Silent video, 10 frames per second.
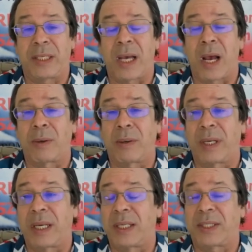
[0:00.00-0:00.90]

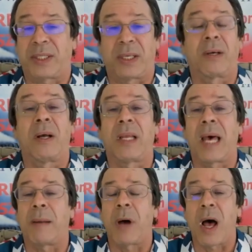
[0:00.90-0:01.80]
terrorists, they're going to
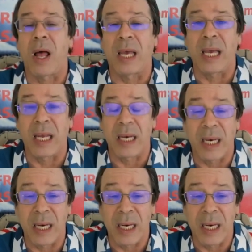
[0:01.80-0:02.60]
let them all in.